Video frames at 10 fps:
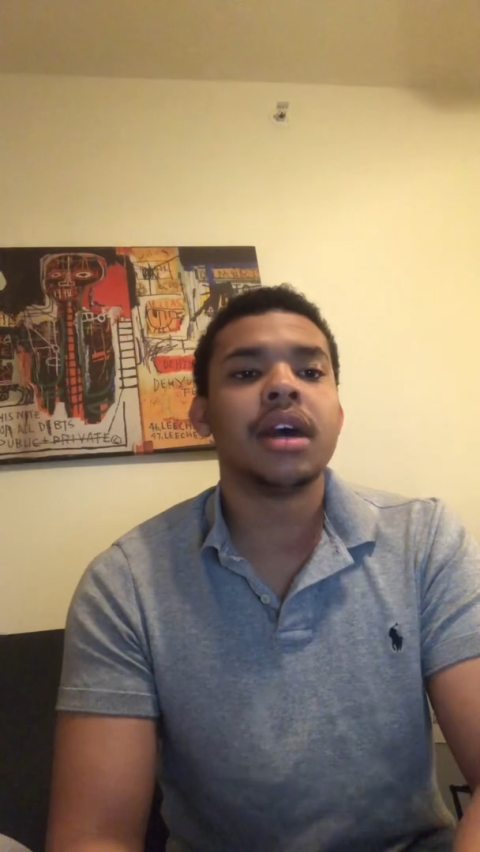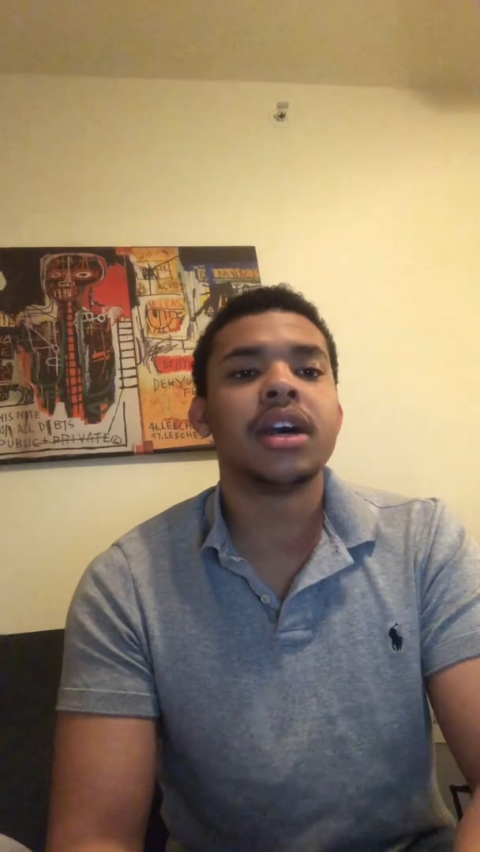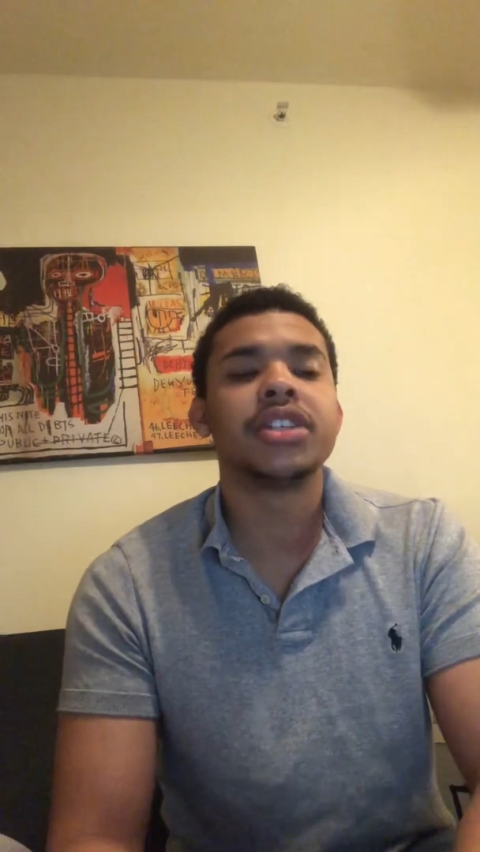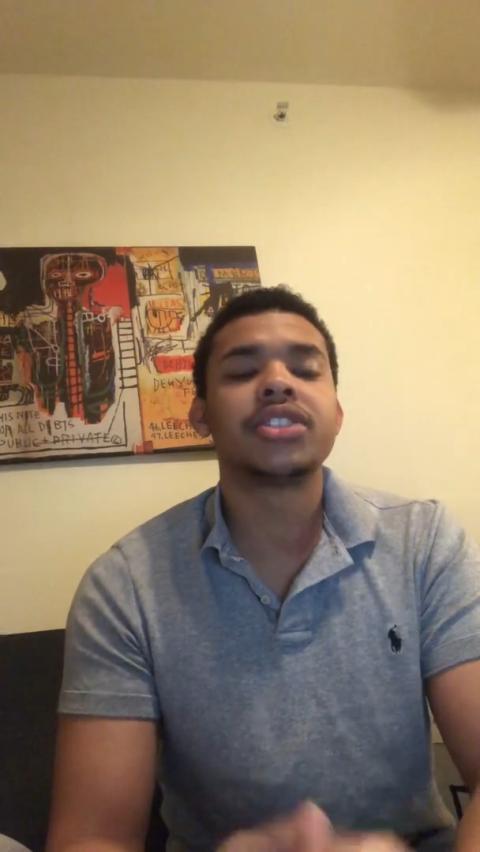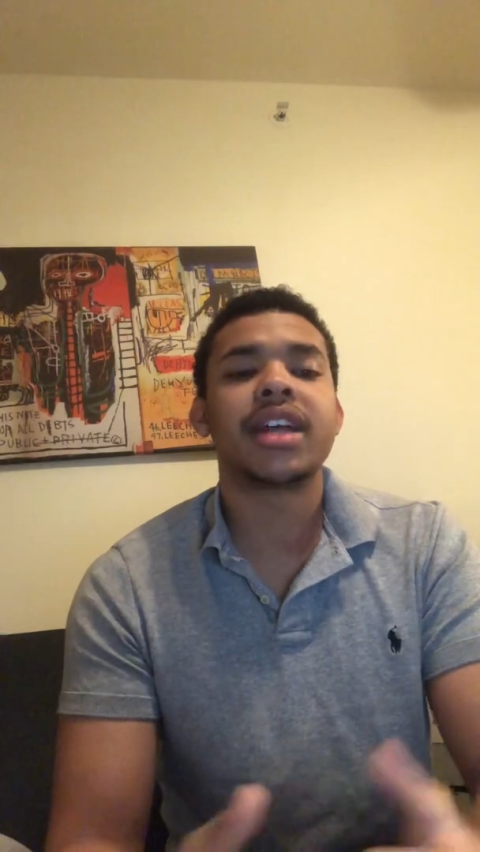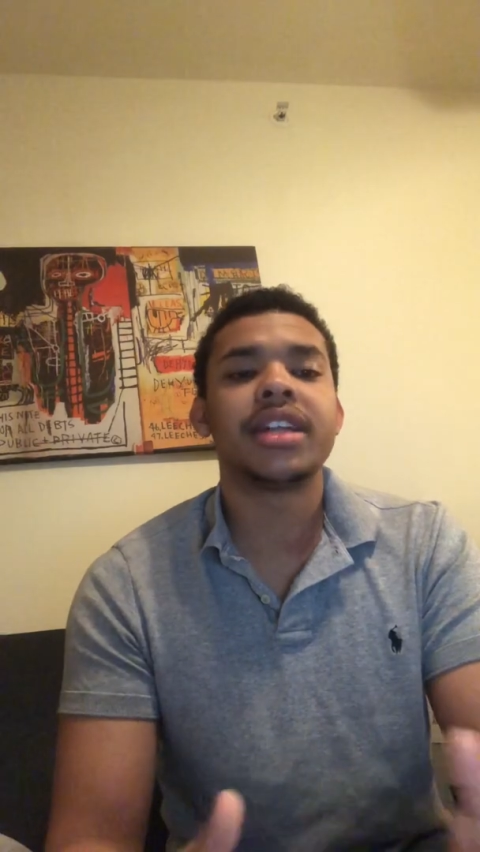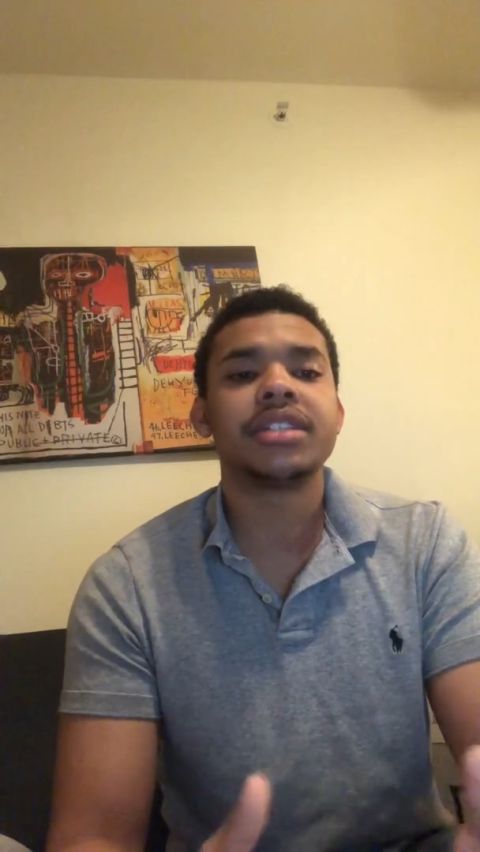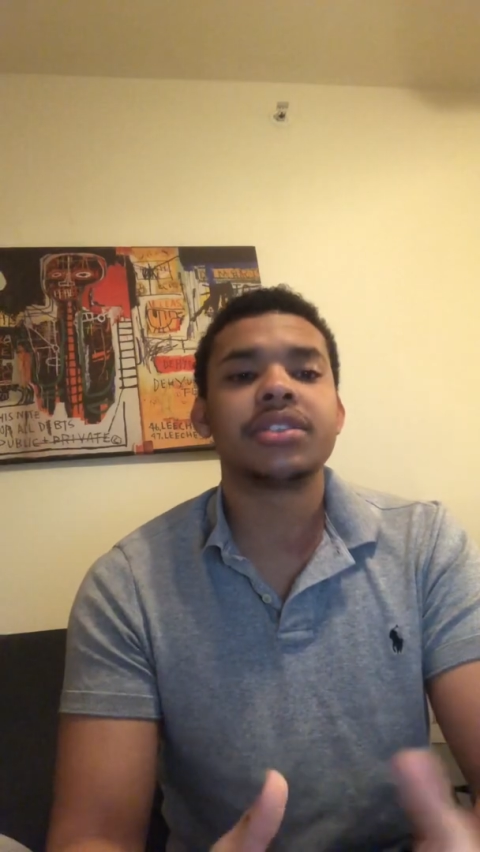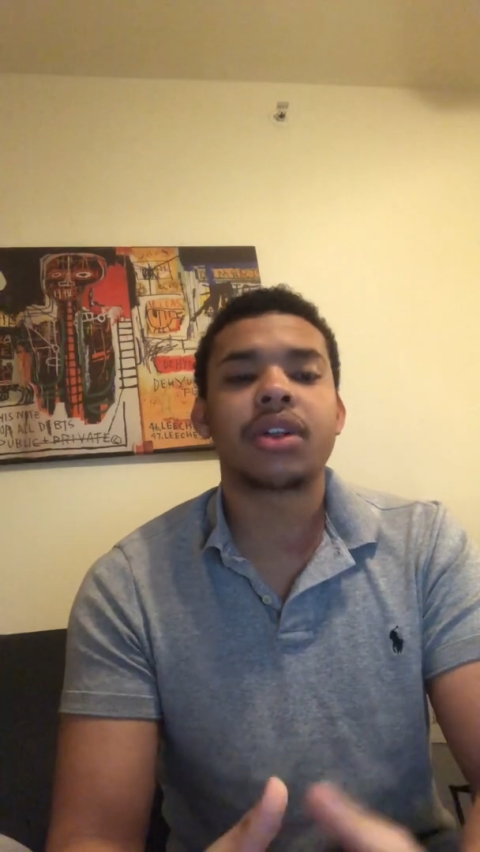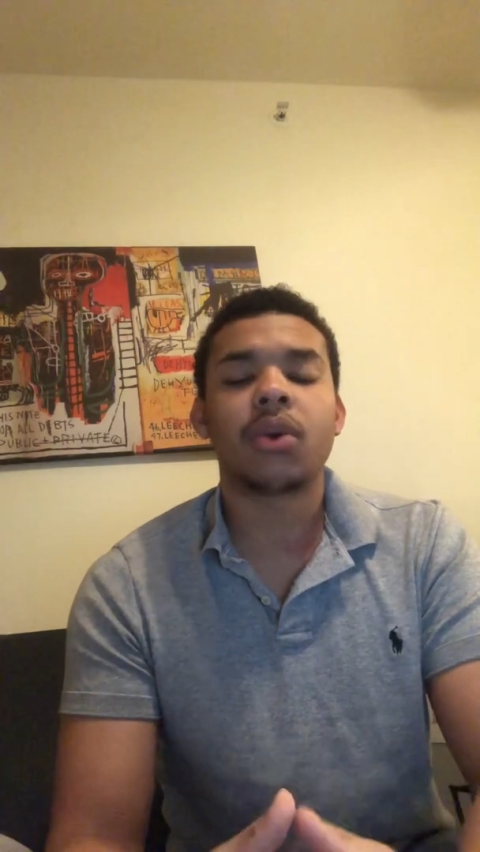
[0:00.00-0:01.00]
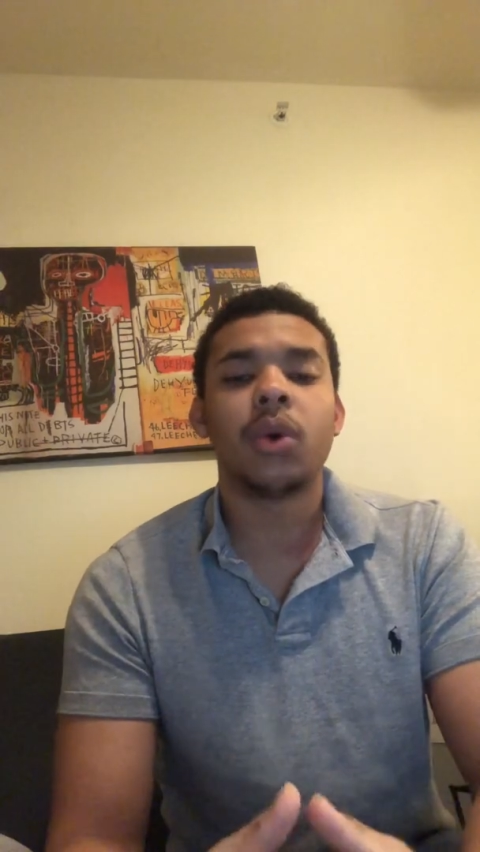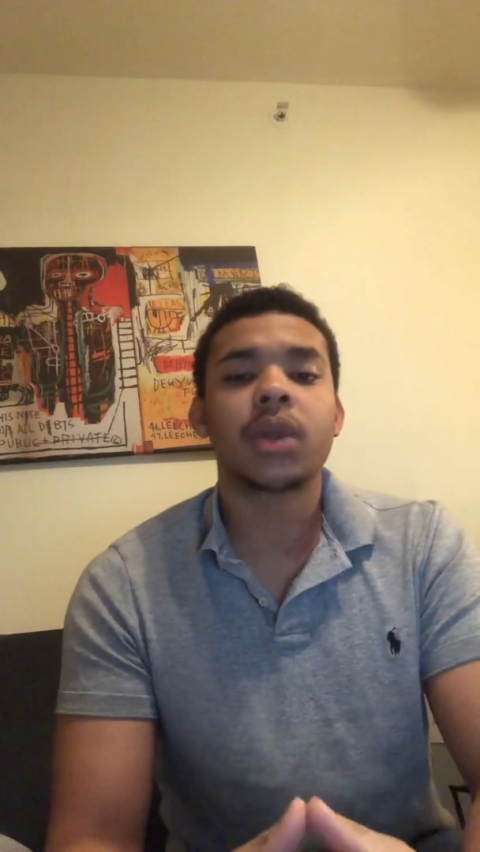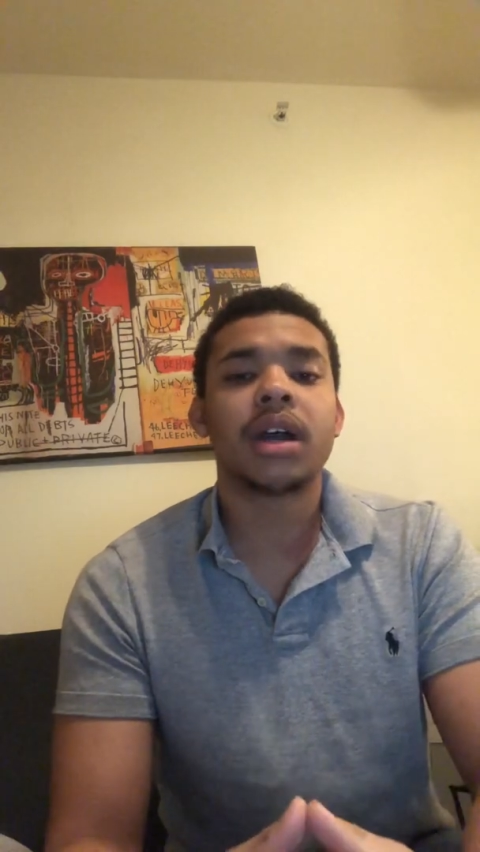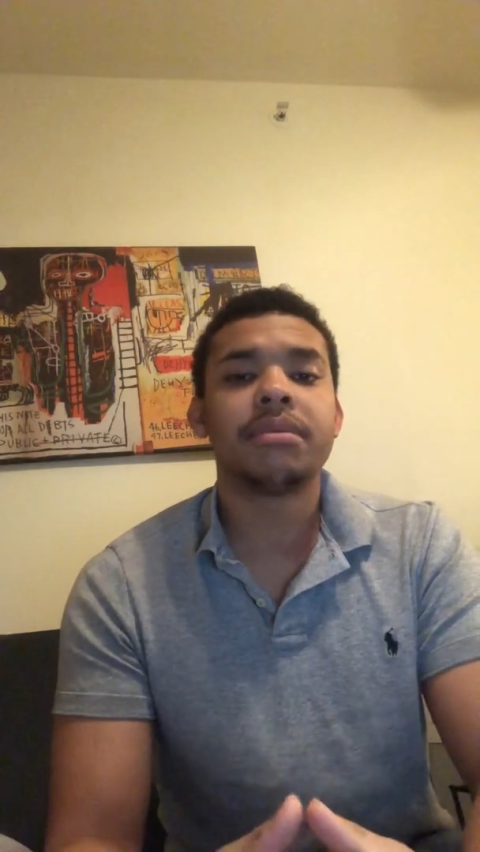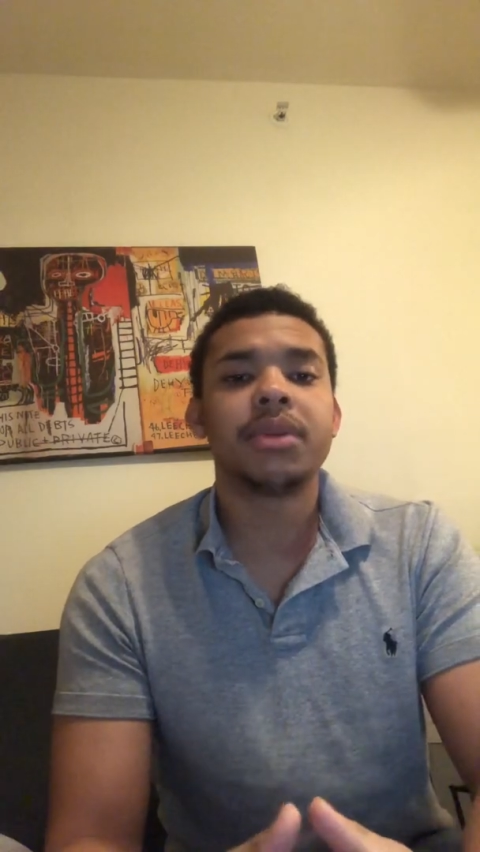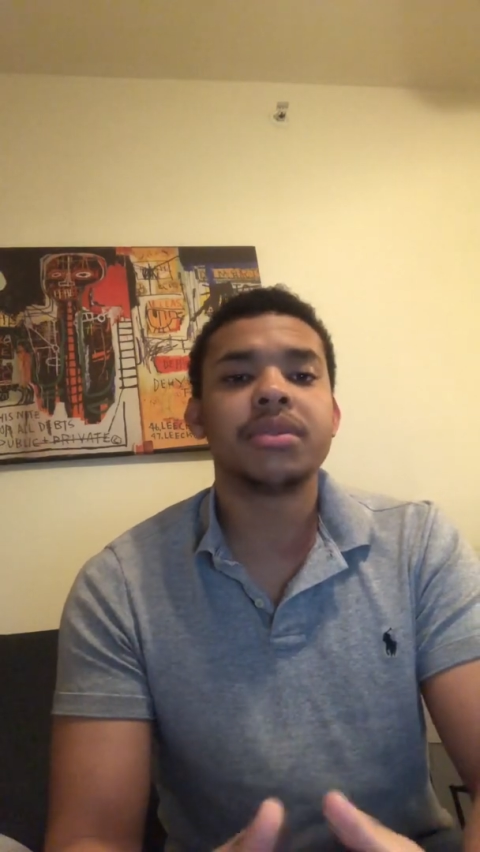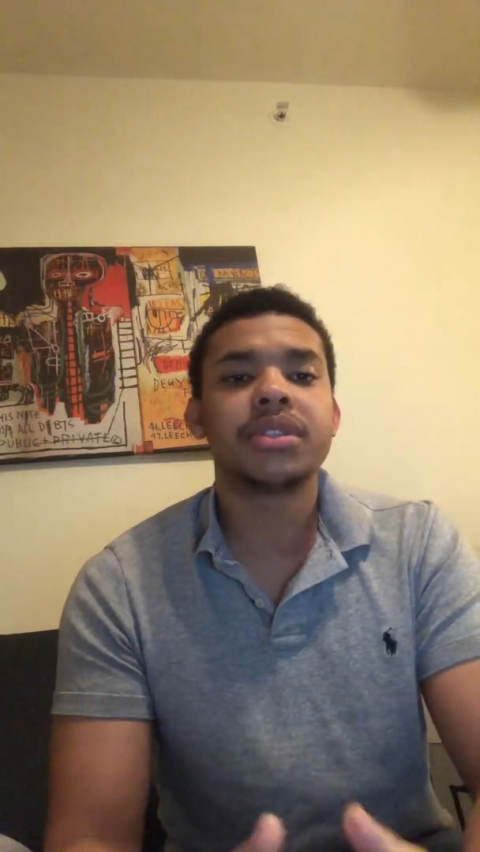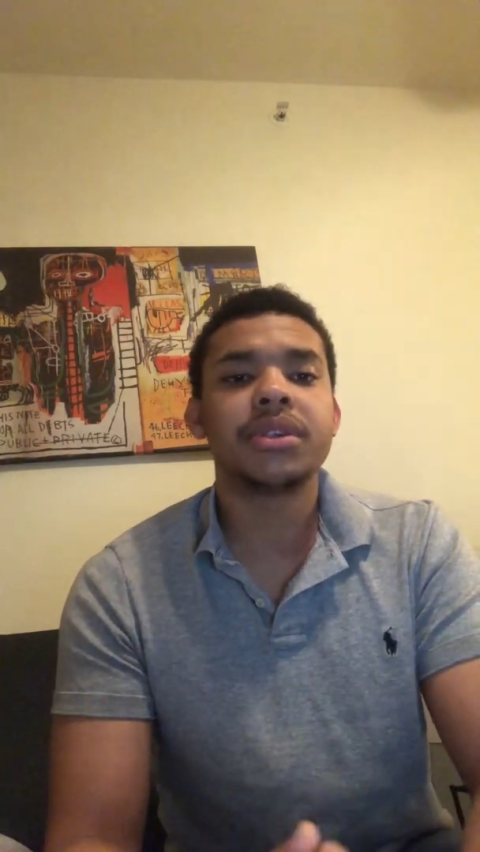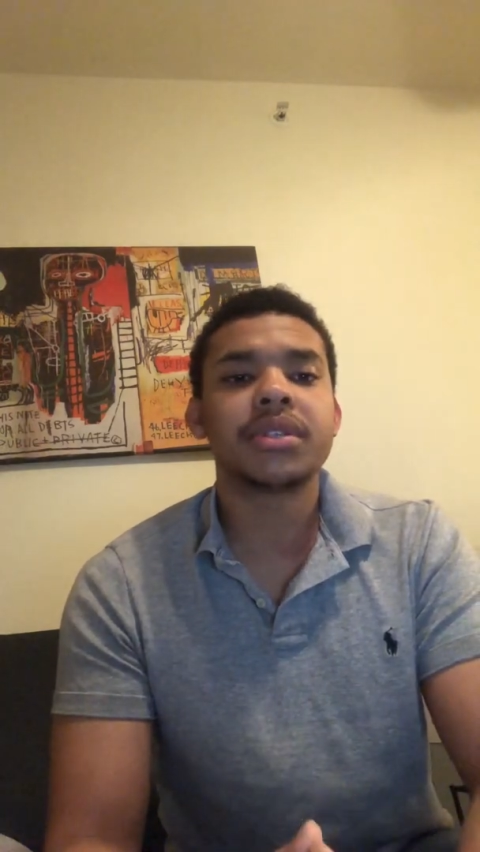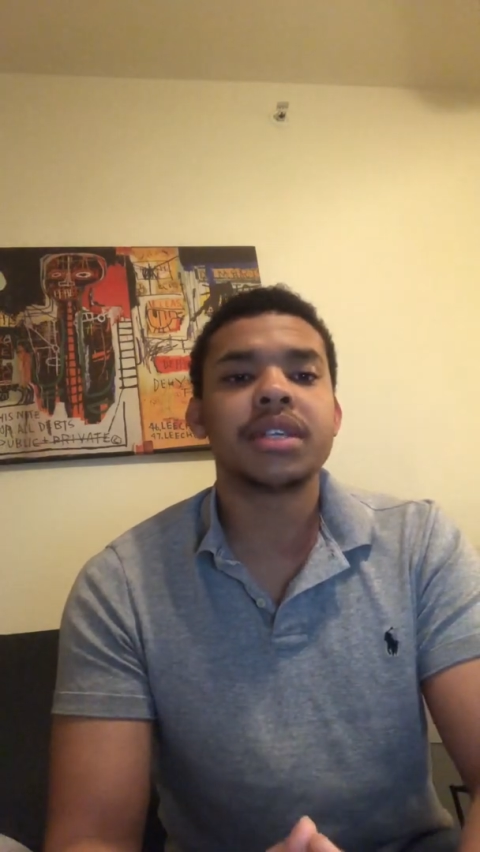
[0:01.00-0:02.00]
strategies her old company was
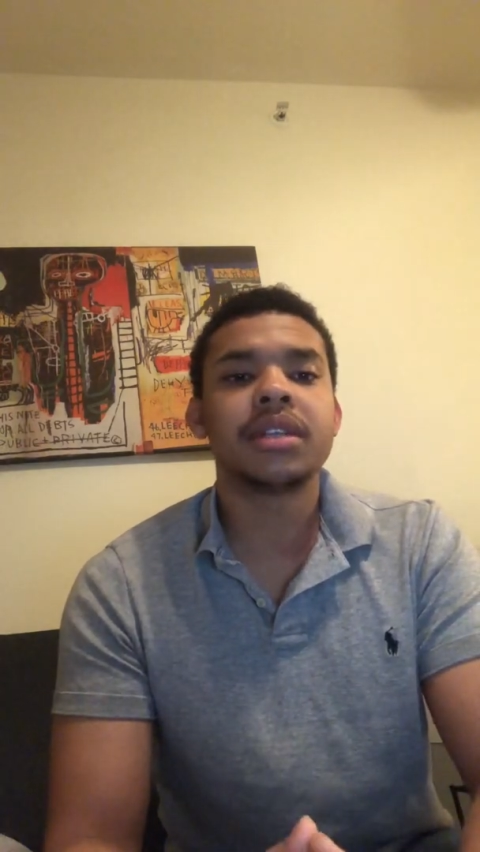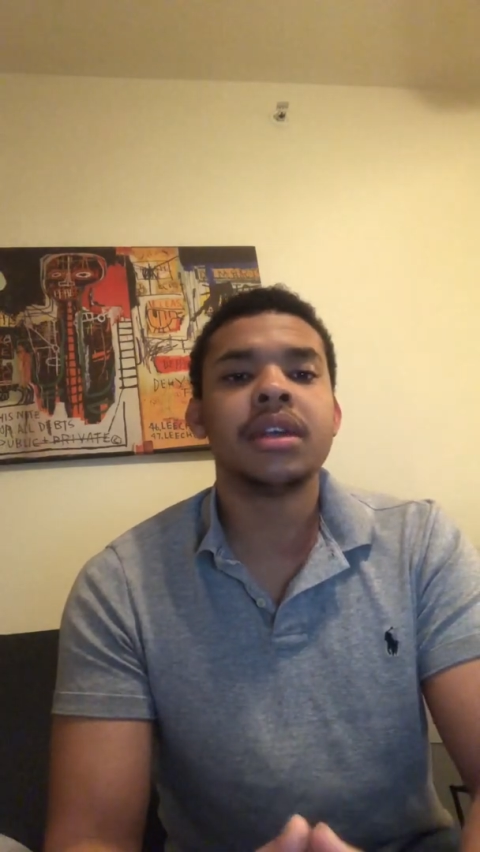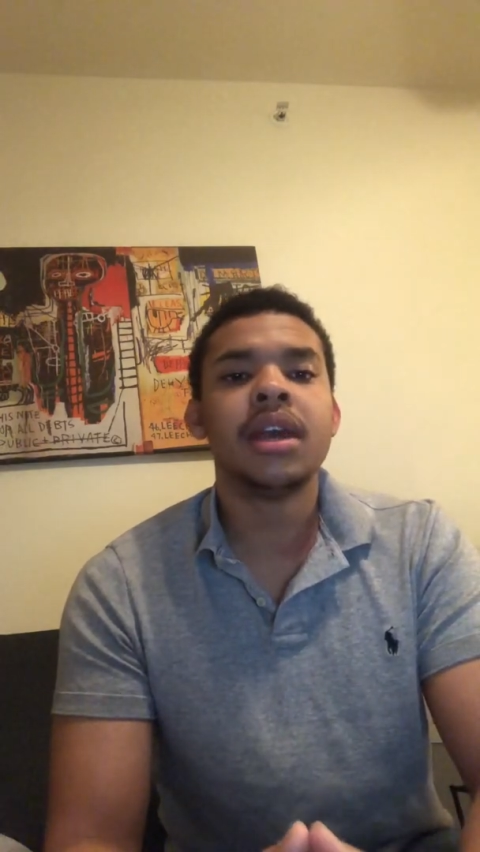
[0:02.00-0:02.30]
using,